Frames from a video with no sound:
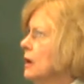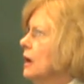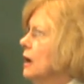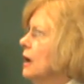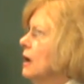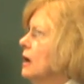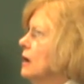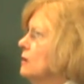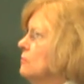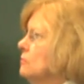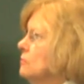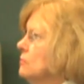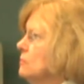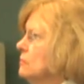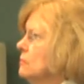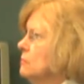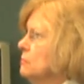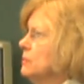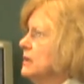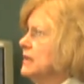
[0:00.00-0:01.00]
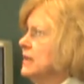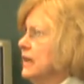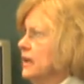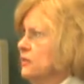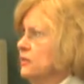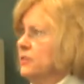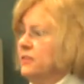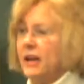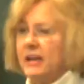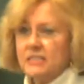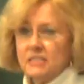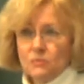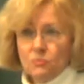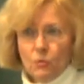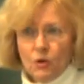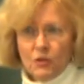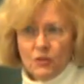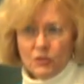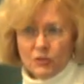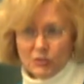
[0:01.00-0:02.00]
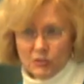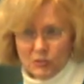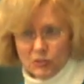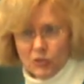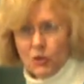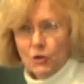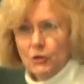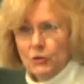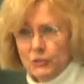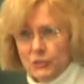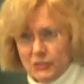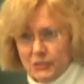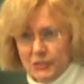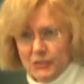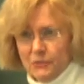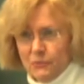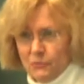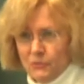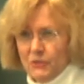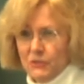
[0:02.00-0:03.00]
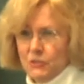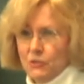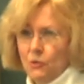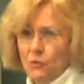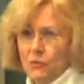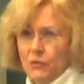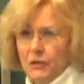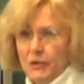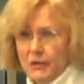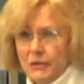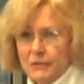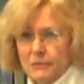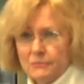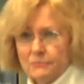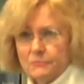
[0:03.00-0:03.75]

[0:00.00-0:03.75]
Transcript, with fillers: Um, but again, that, that's one of the concerns in this whole thing.